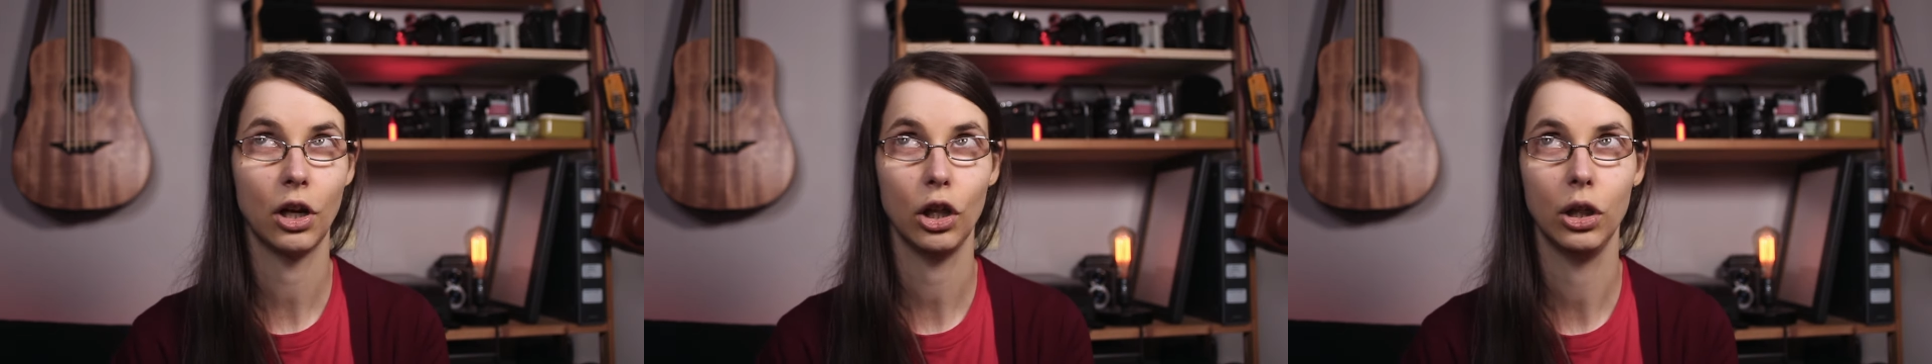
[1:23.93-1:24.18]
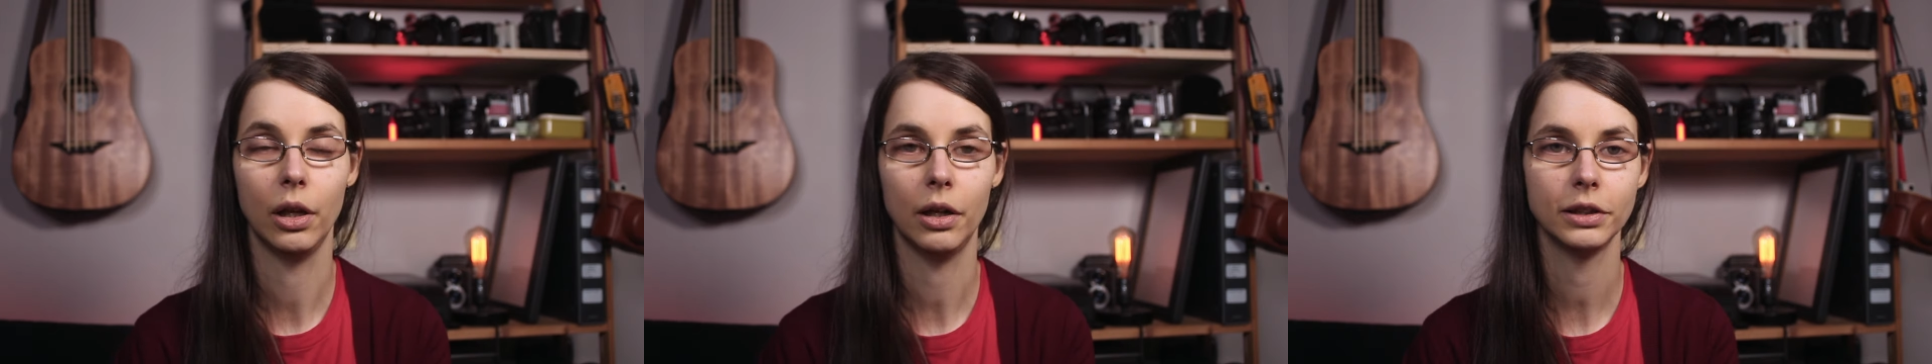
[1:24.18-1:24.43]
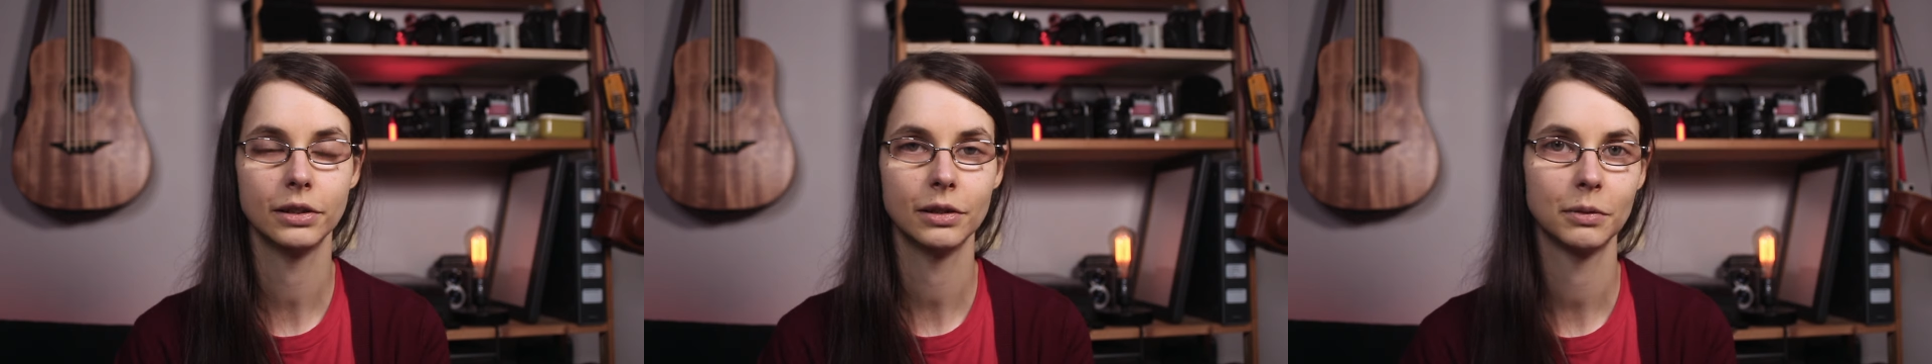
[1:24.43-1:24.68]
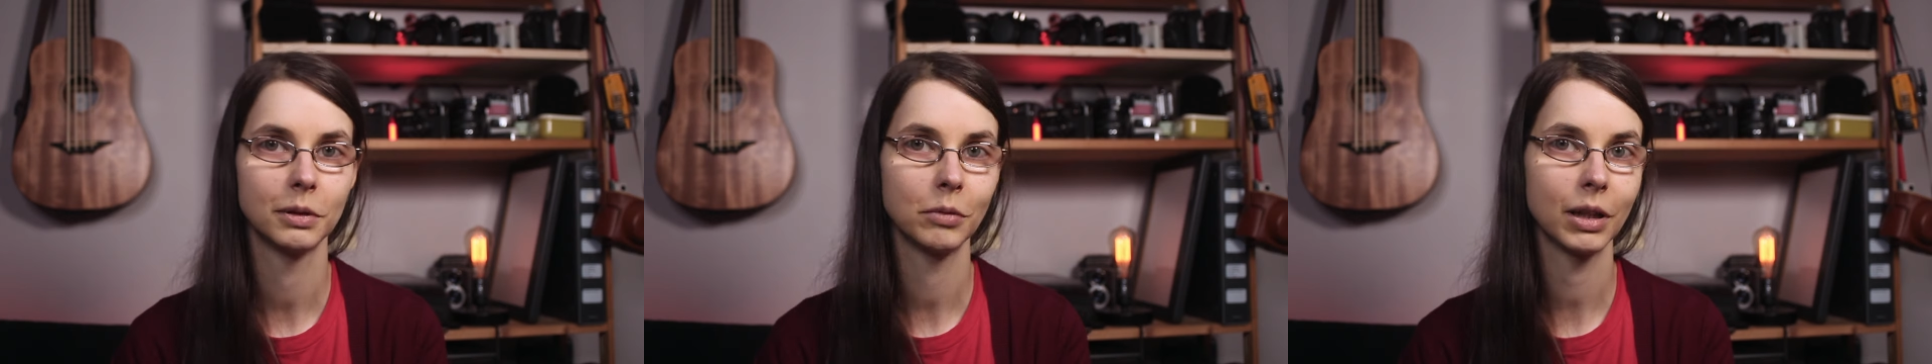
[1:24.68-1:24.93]
a lot
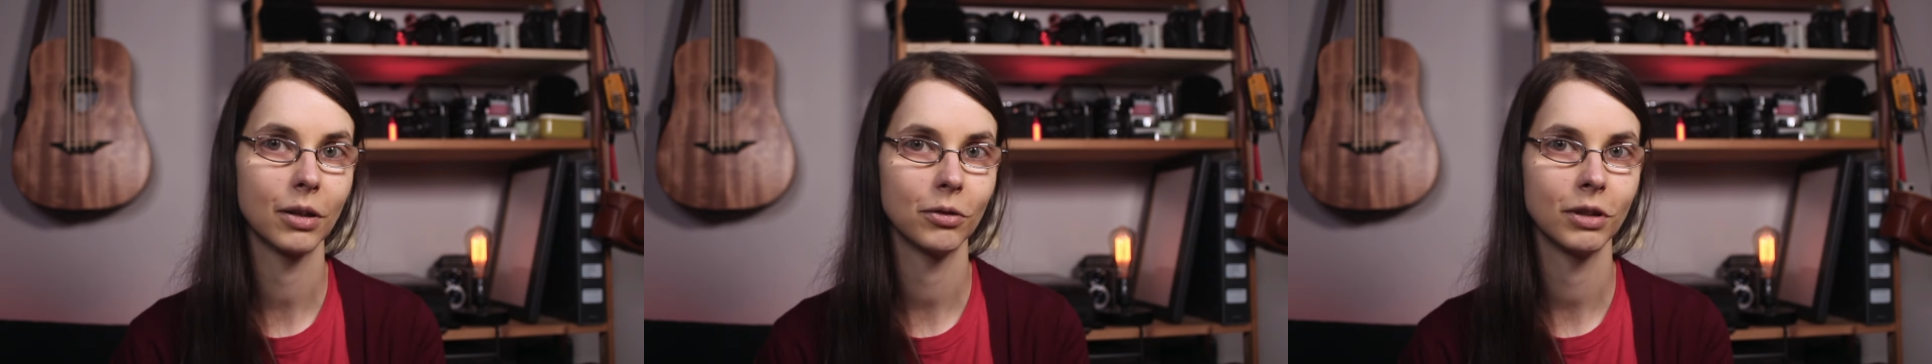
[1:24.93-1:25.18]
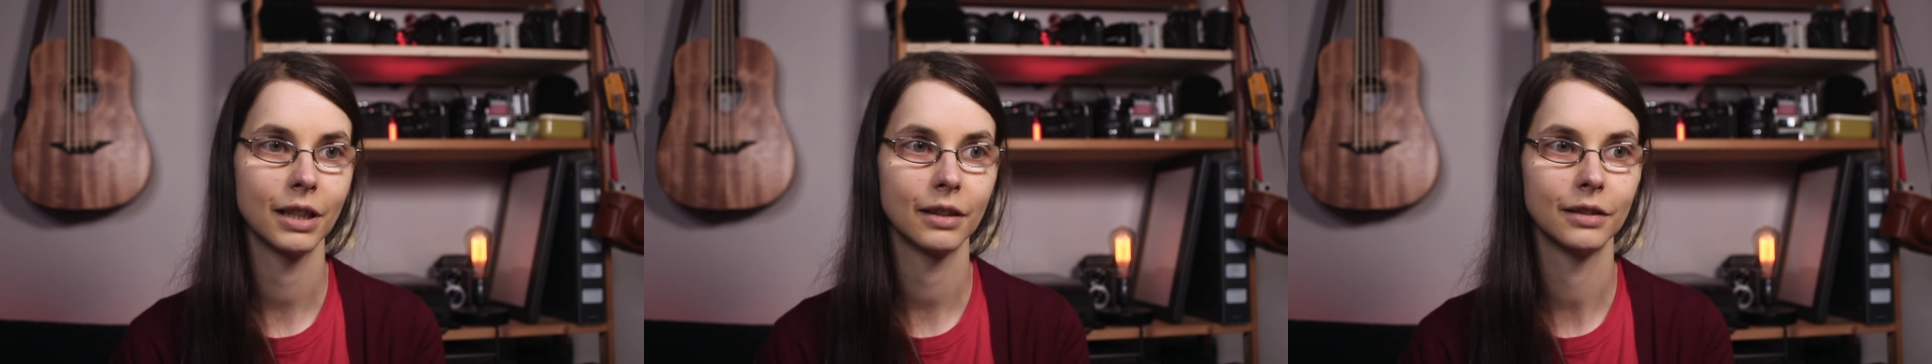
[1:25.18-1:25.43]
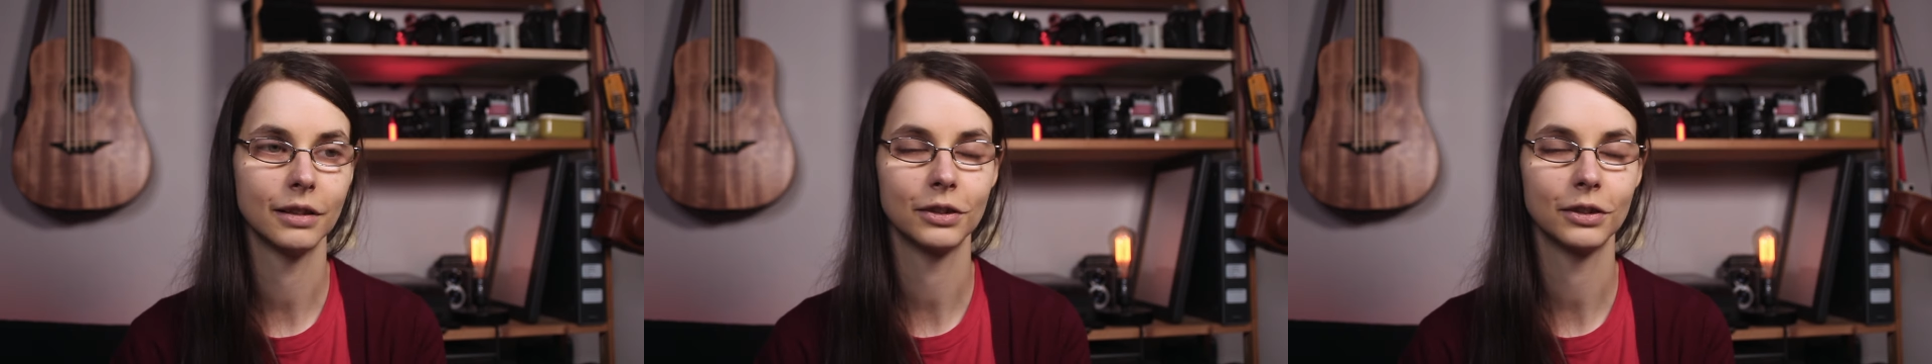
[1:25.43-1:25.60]
when we go there.